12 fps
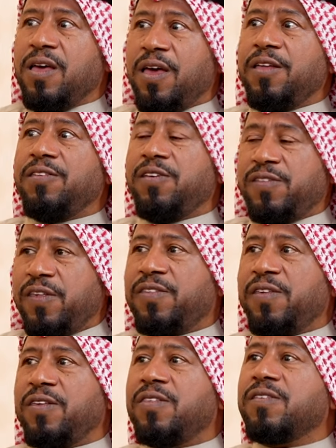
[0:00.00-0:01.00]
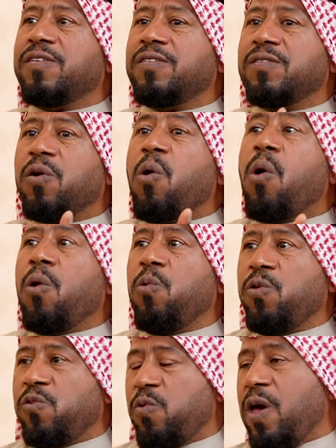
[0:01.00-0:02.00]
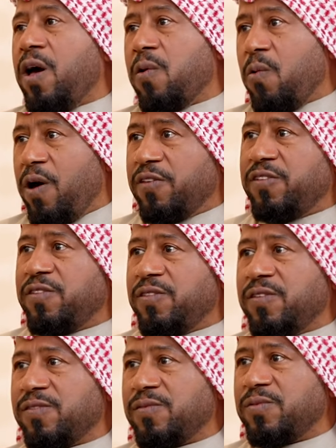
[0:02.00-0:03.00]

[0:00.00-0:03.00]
in GCC, this is always we are watching this.